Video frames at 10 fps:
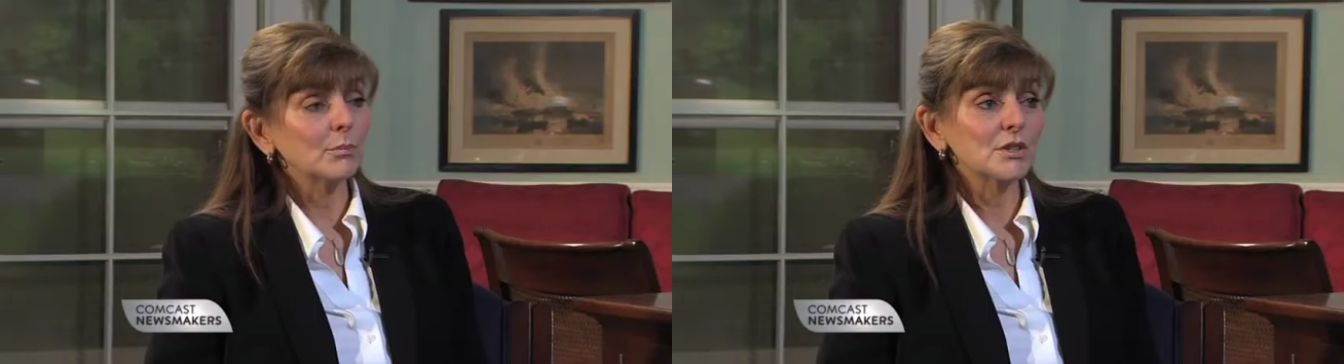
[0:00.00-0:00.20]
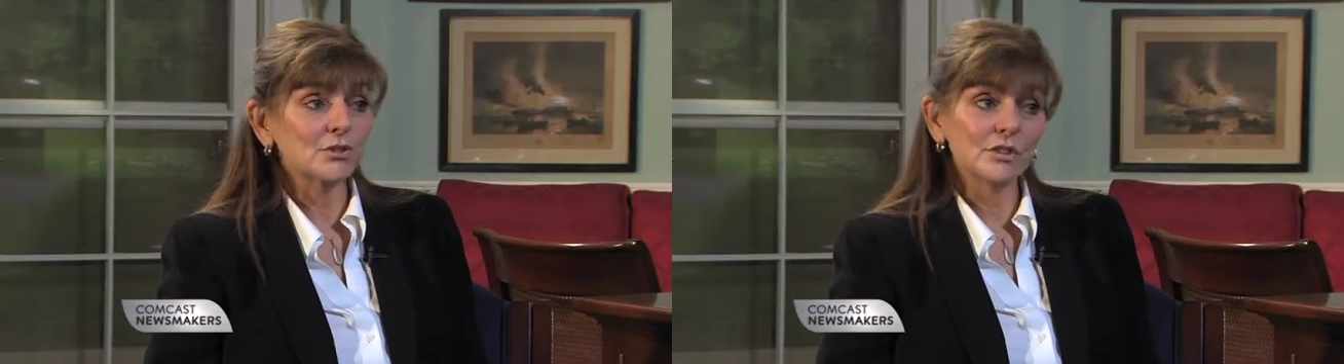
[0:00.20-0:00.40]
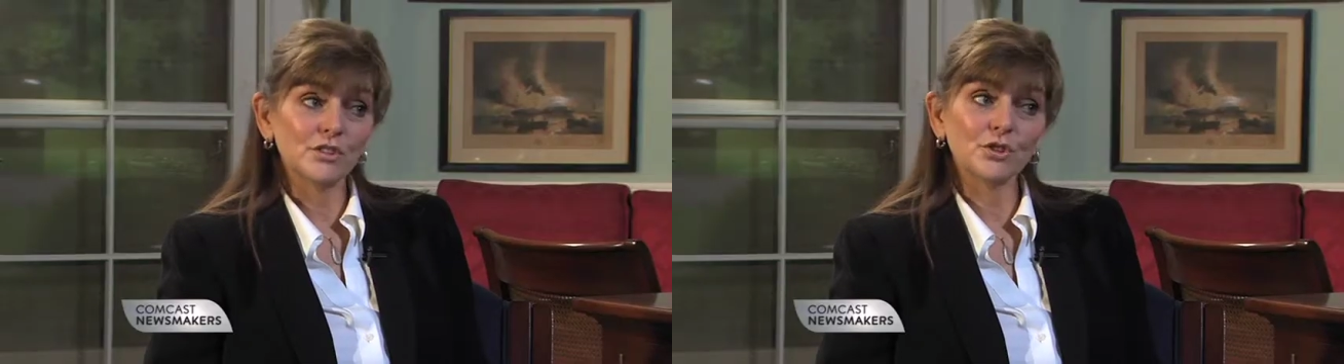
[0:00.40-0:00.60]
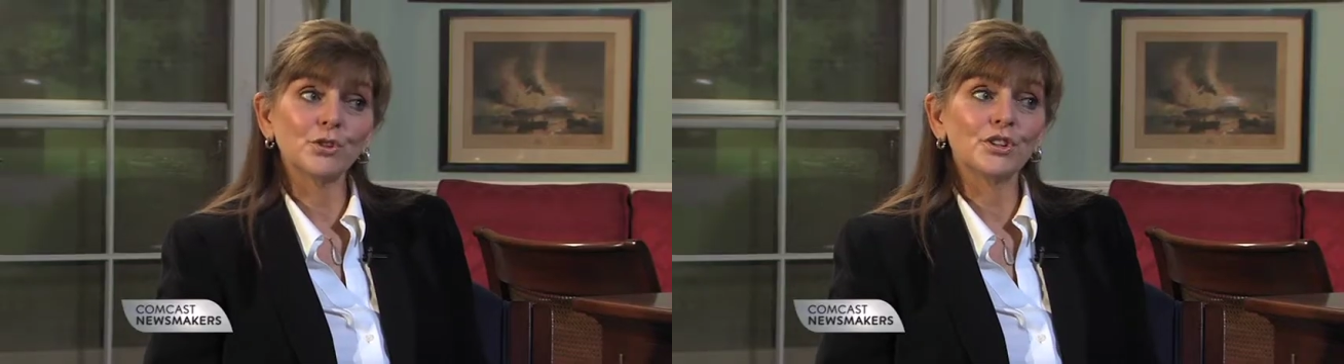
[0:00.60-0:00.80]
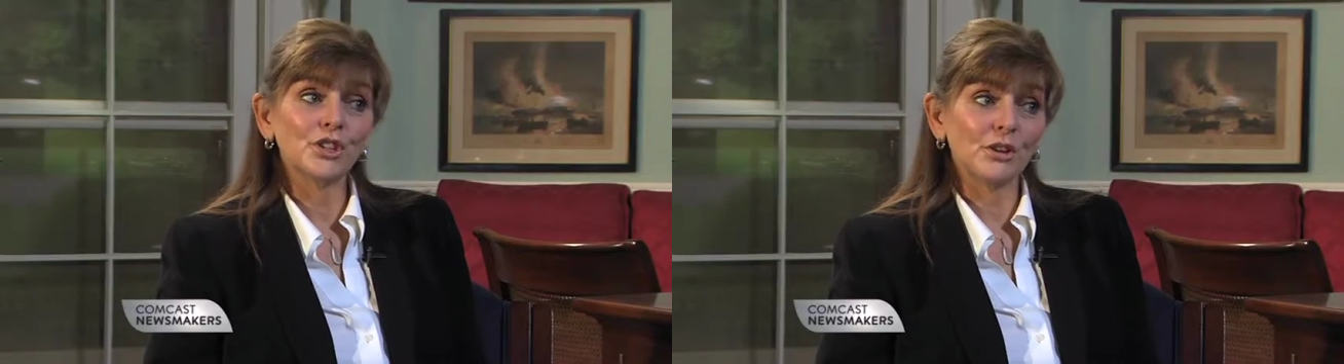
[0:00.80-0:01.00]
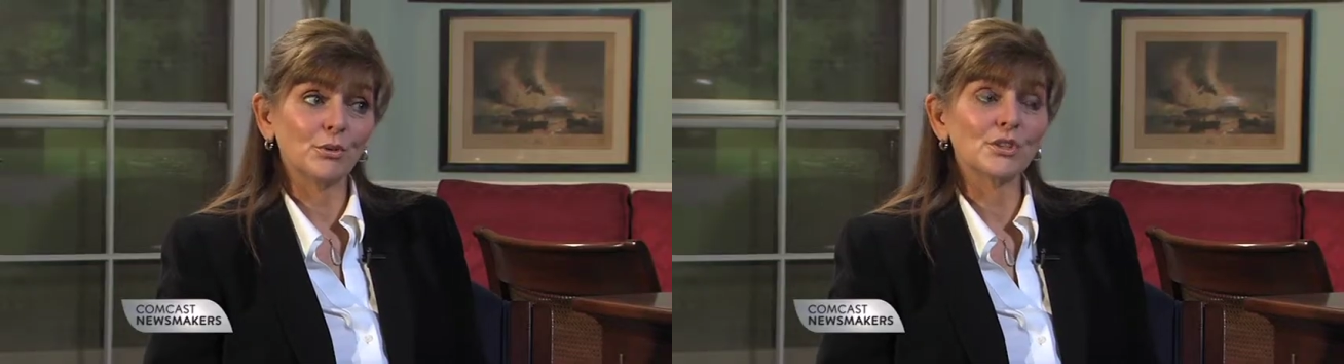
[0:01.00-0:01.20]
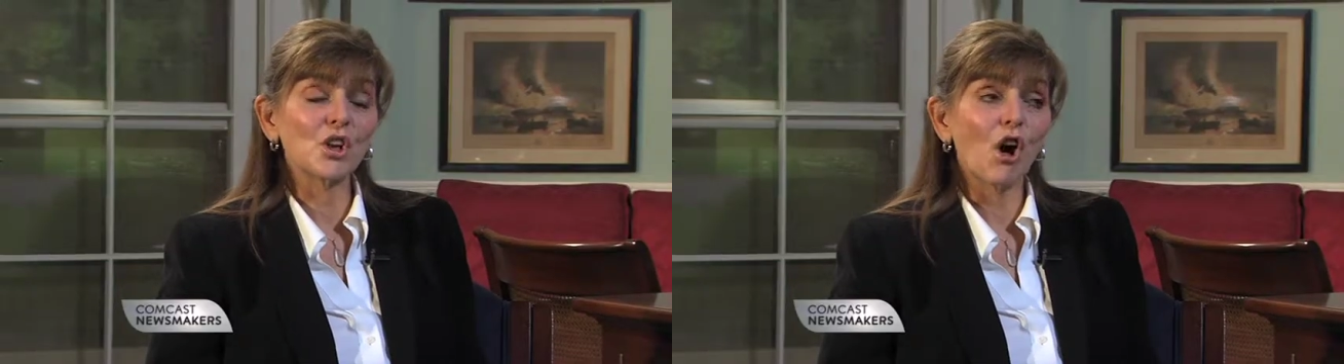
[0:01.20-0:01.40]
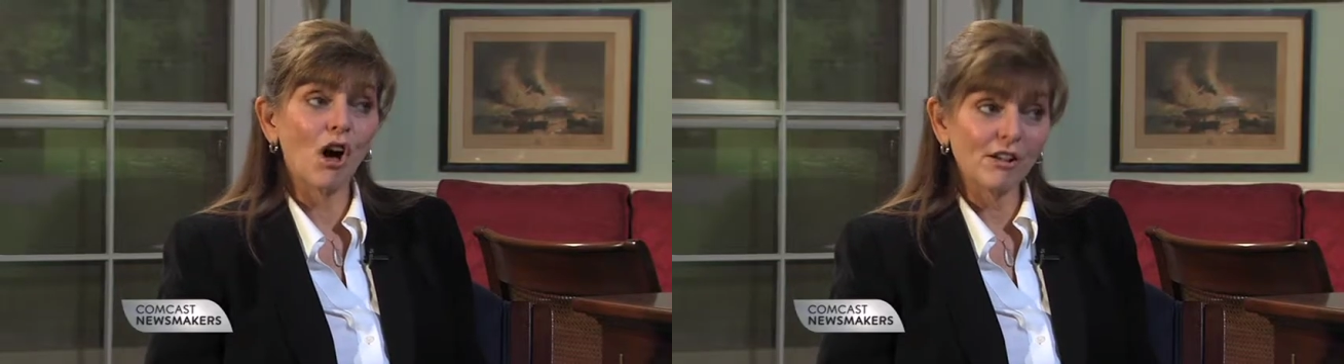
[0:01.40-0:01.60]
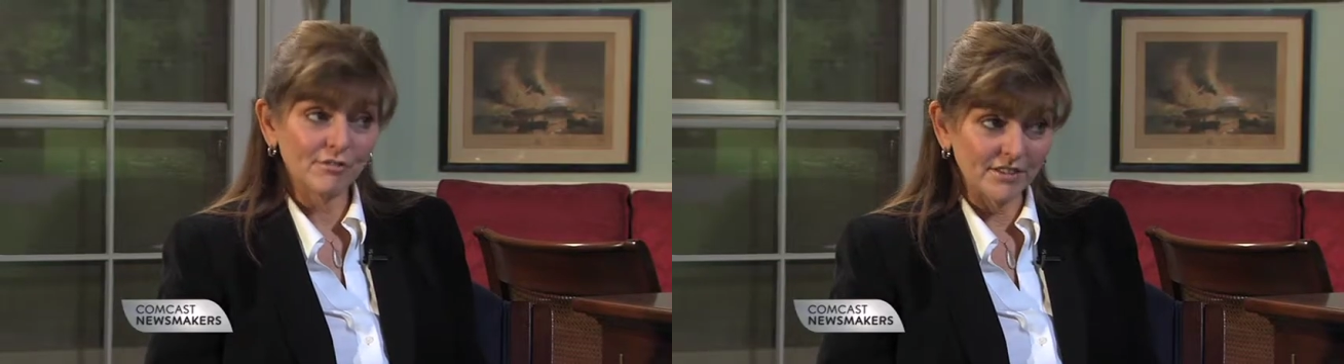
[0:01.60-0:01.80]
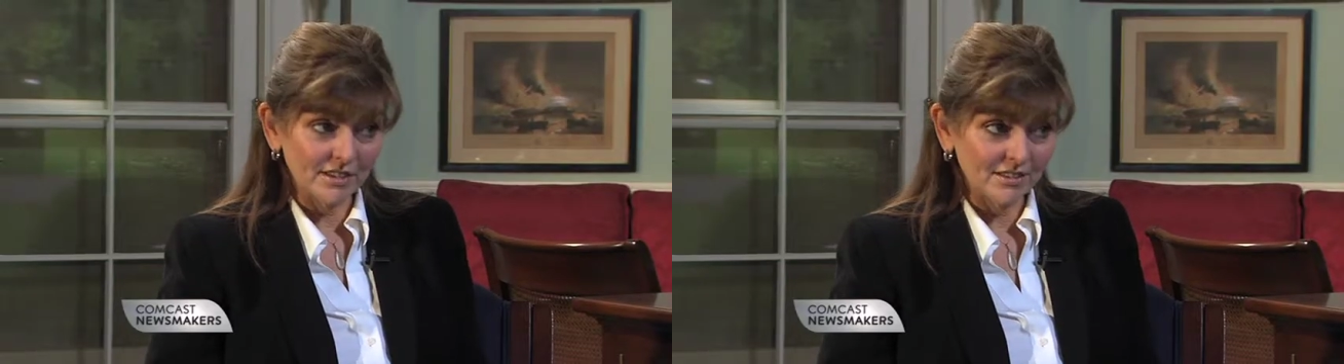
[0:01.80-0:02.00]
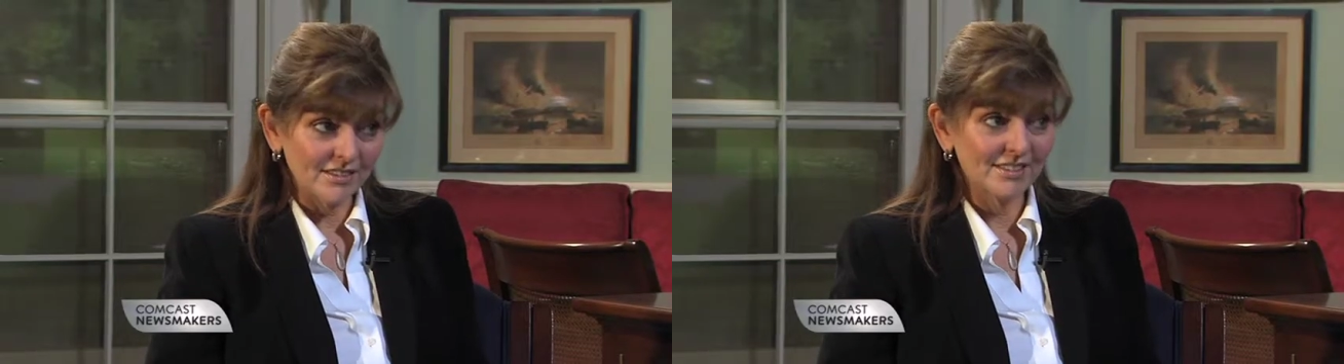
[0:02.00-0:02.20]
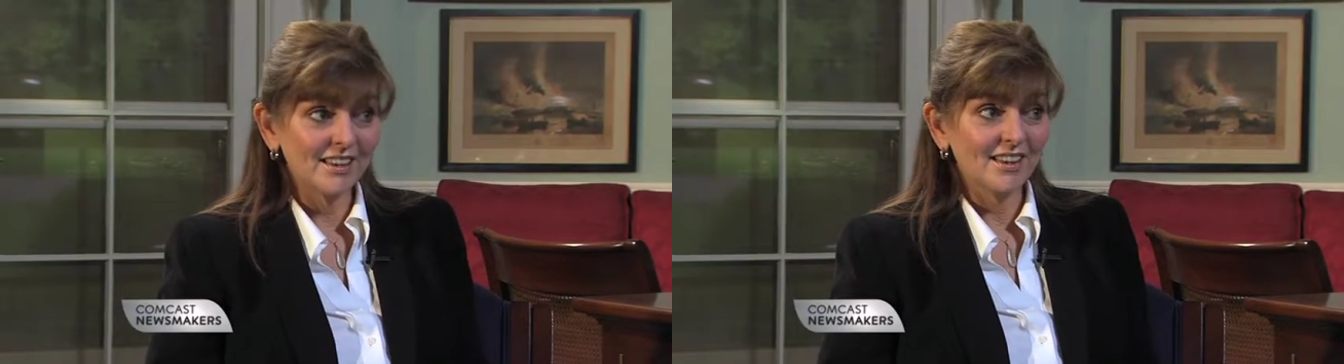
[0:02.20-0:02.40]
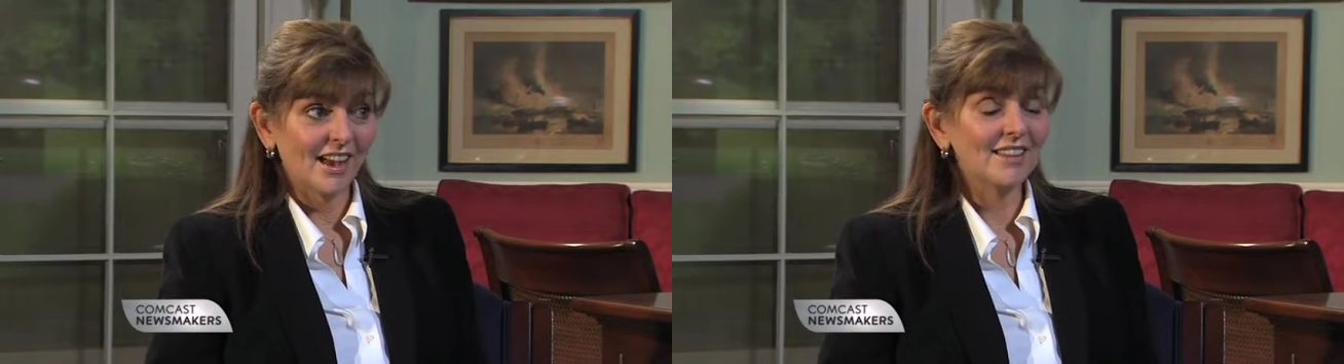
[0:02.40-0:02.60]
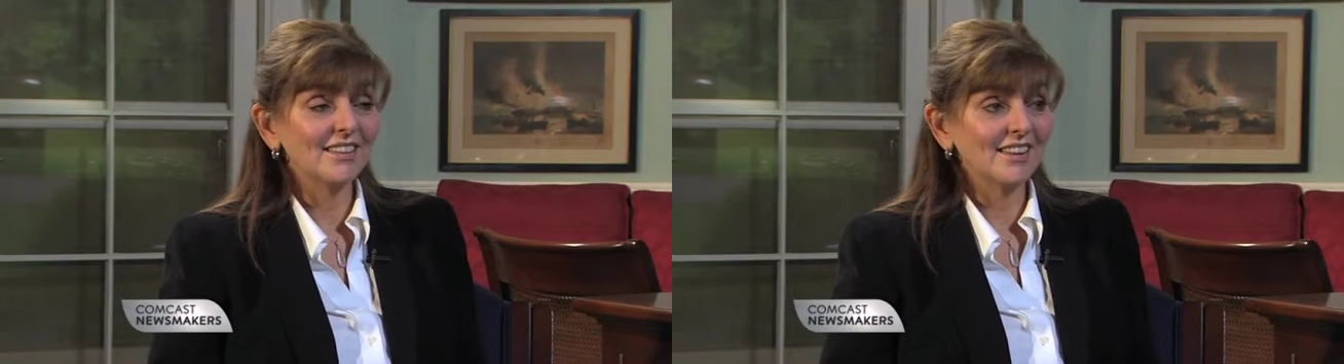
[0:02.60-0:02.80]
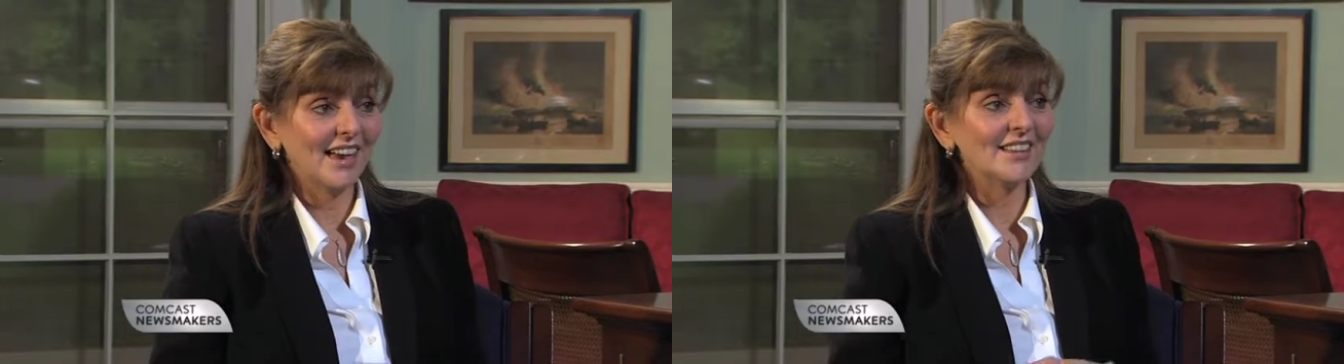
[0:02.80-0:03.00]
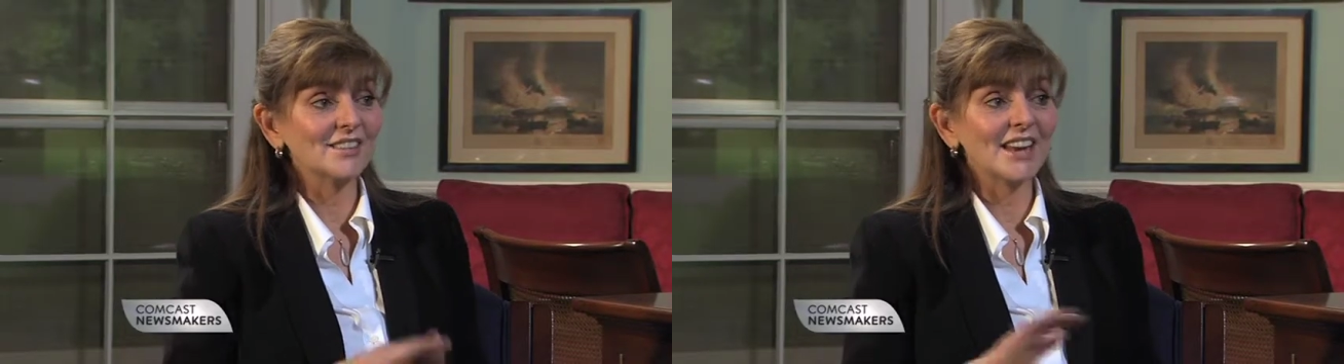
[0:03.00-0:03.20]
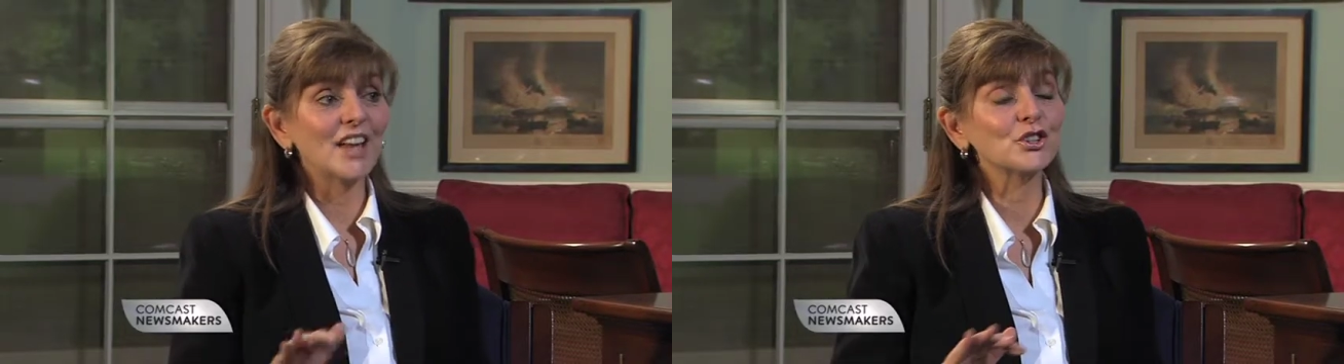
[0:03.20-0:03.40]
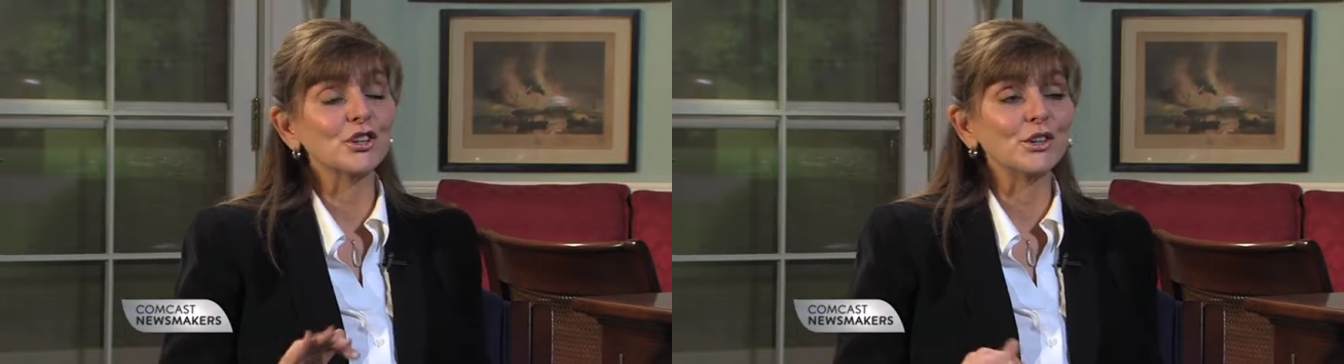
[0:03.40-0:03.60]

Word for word: Missouri's Attorney General's office I think, has a nationally